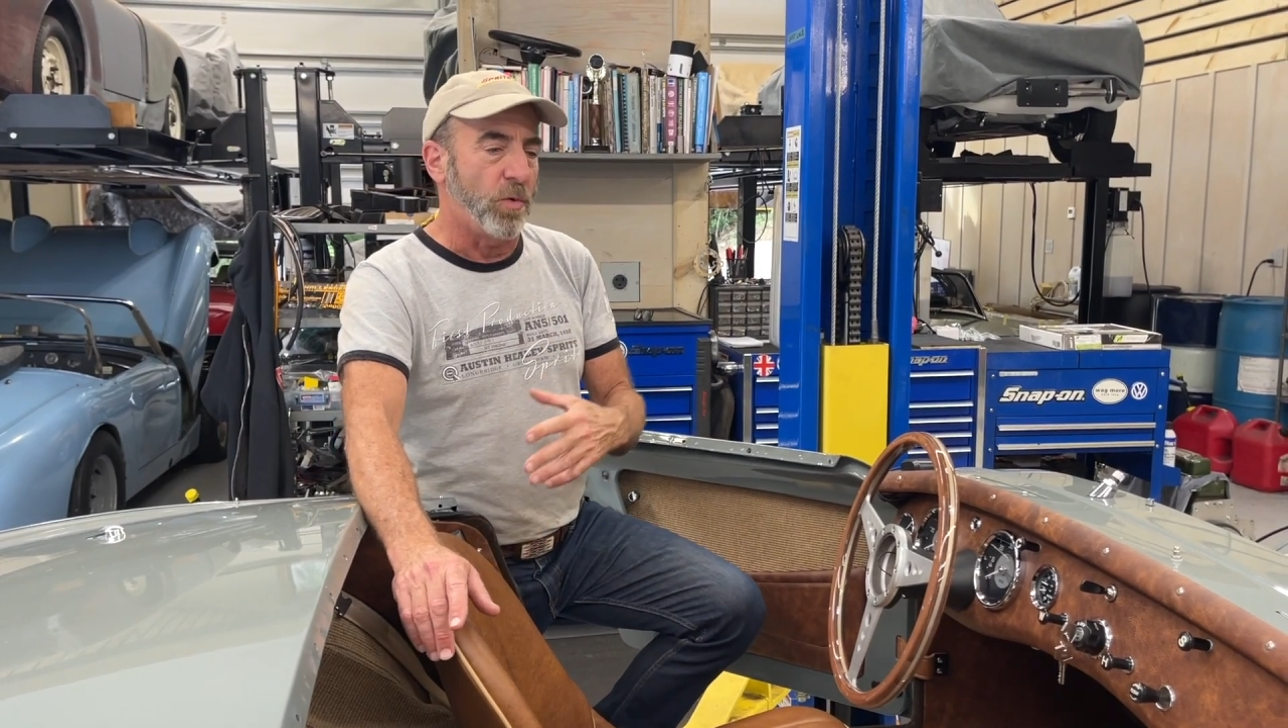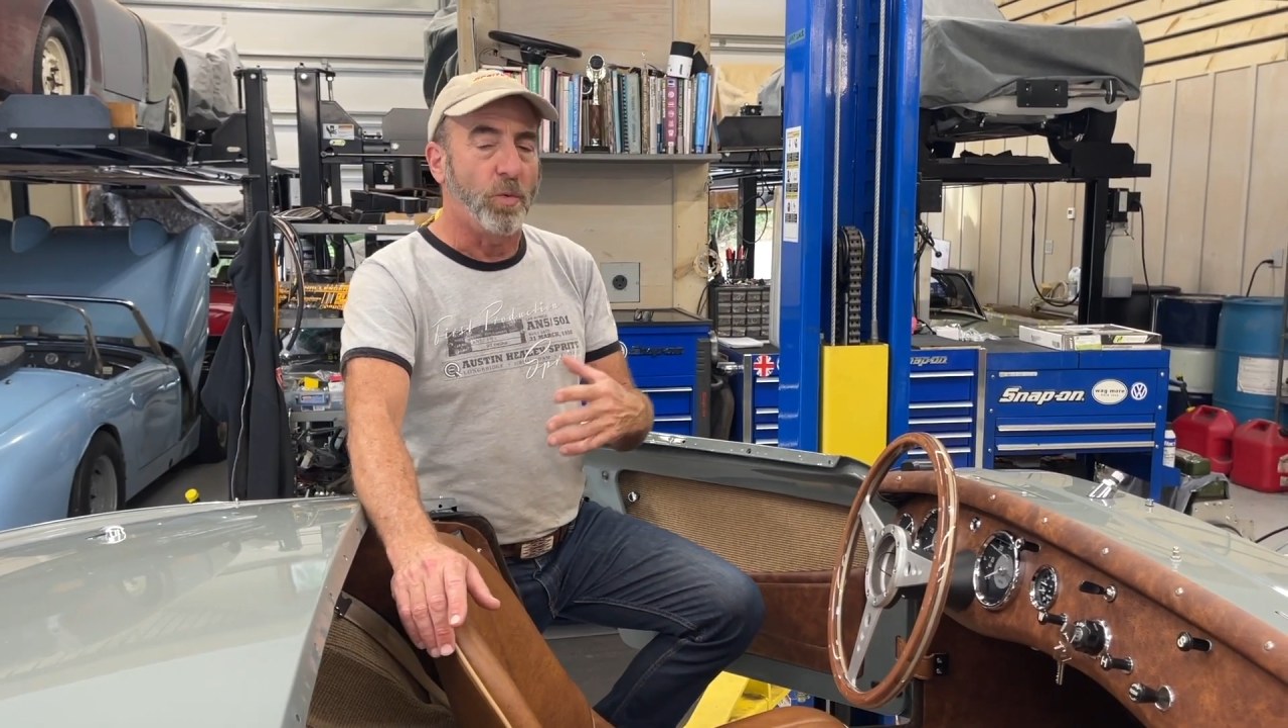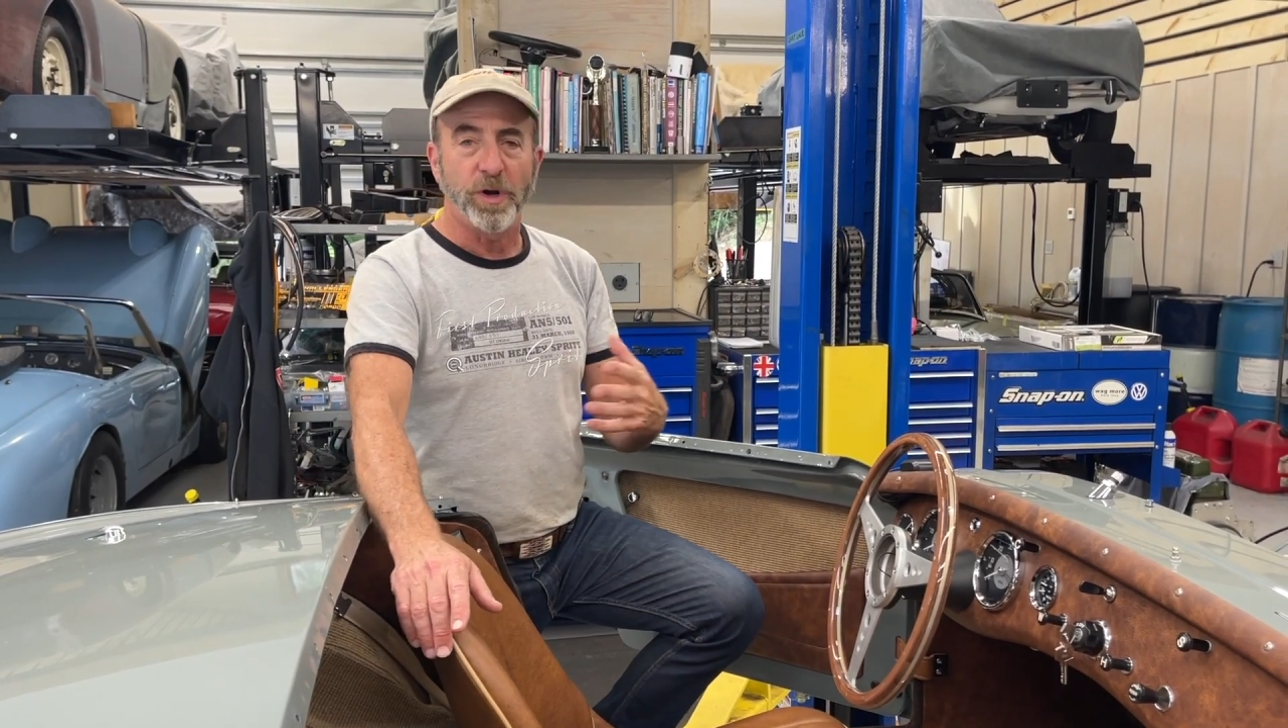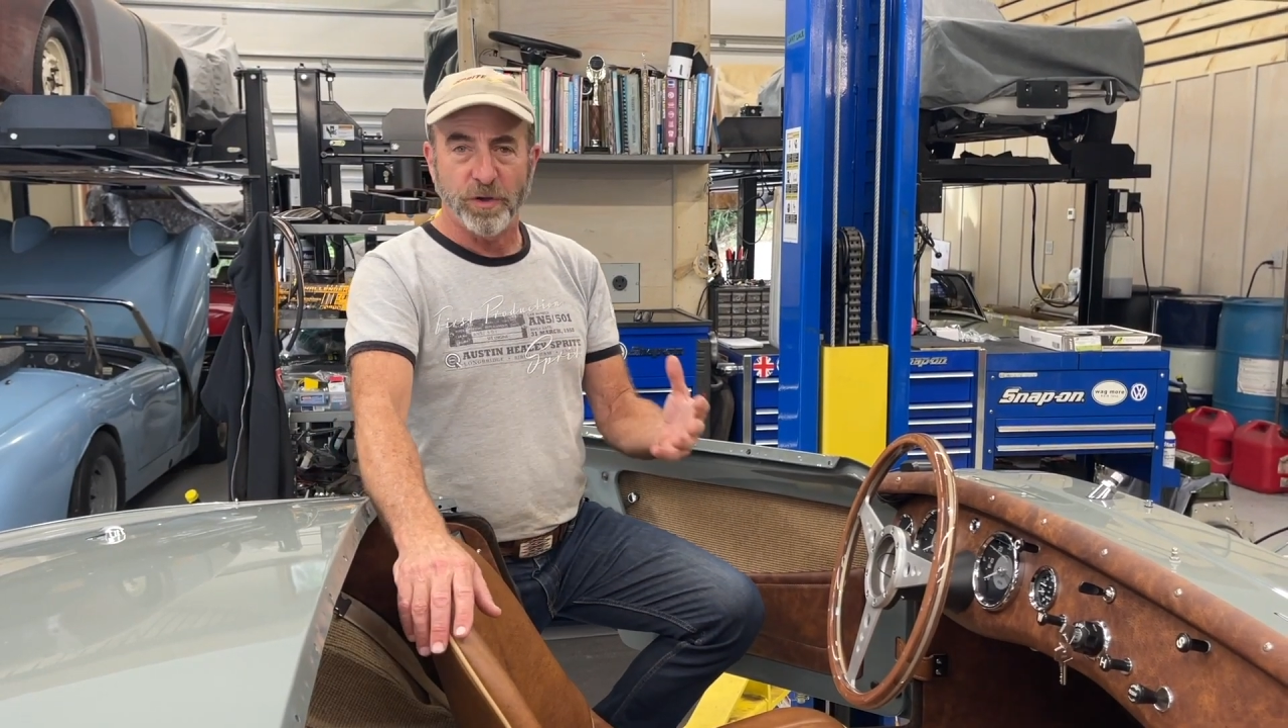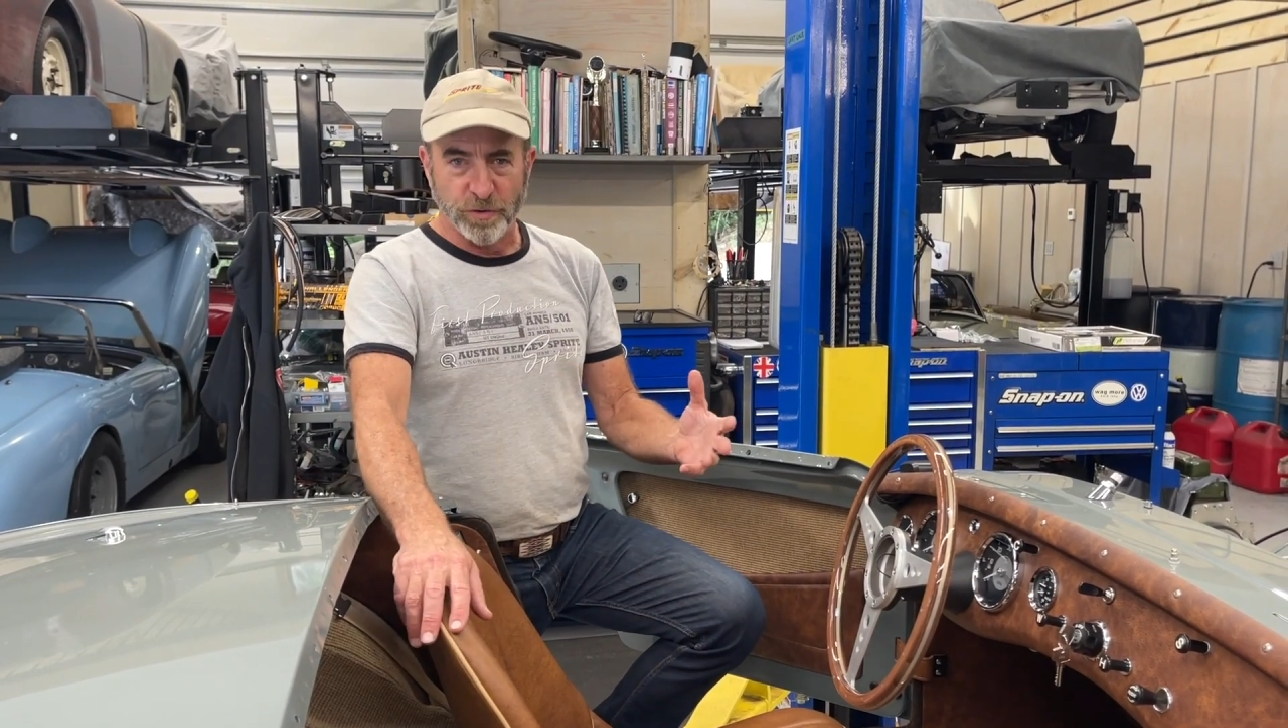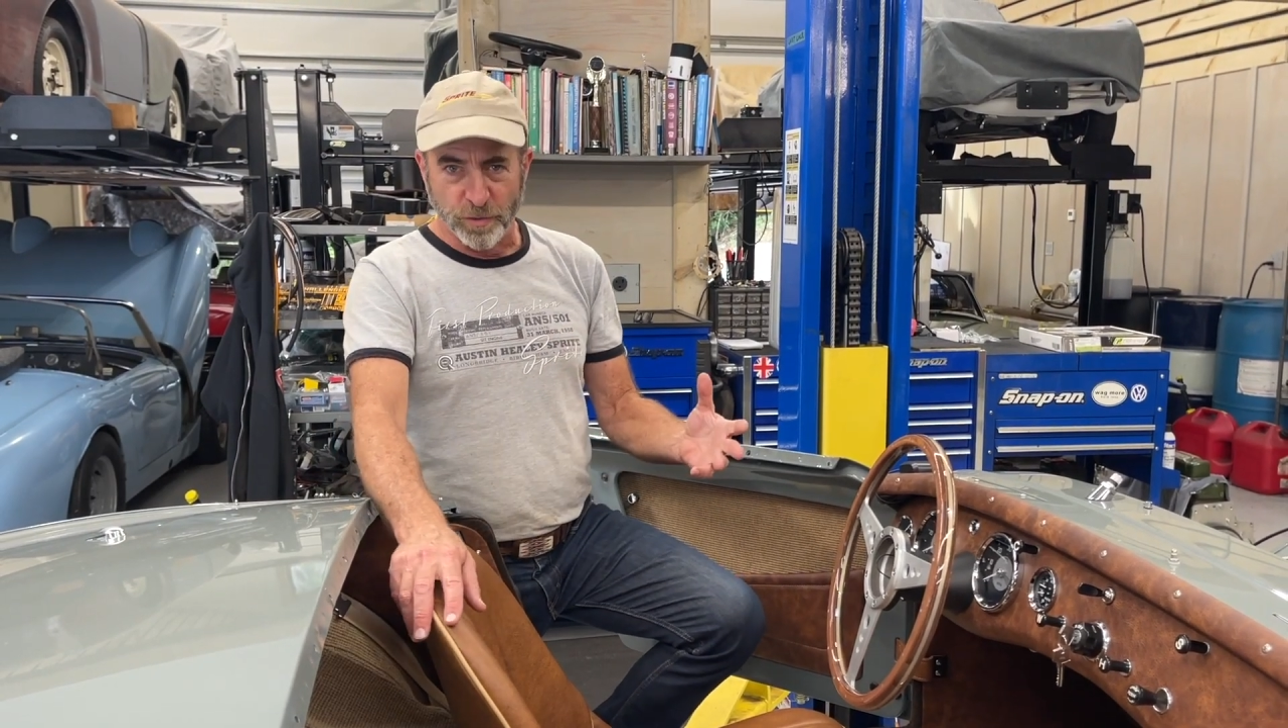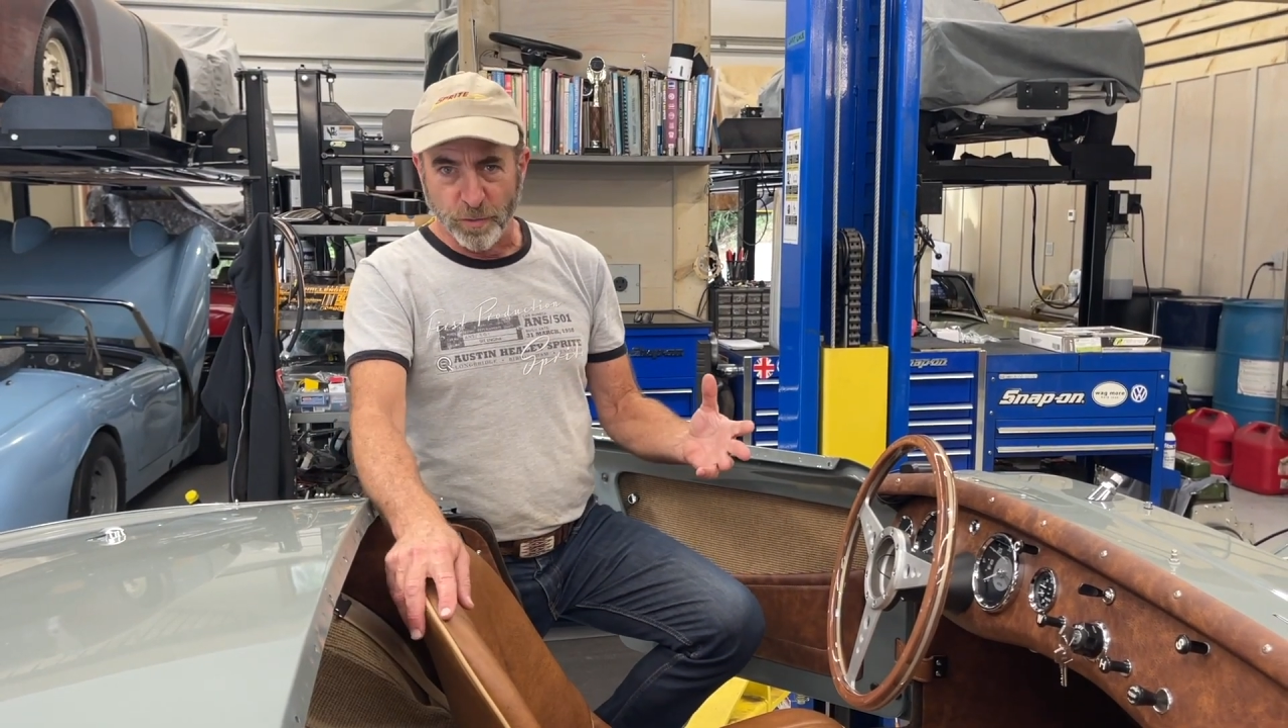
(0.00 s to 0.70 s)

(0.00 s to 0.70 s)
What do you do